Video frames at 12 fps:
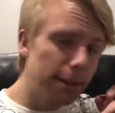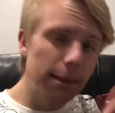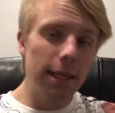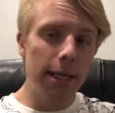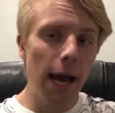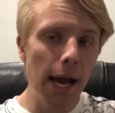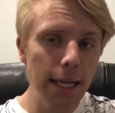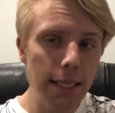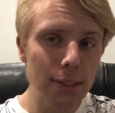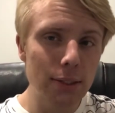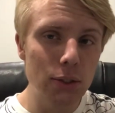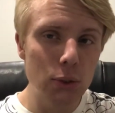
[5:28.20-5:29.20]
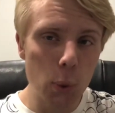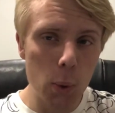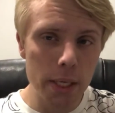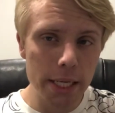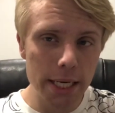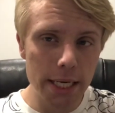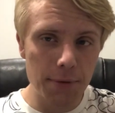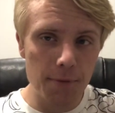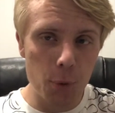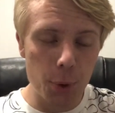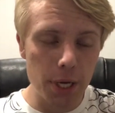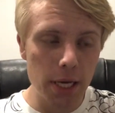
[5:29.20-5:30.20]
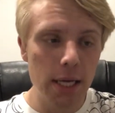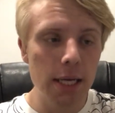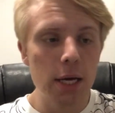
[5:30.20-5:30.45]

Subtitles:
kind of little story here for you.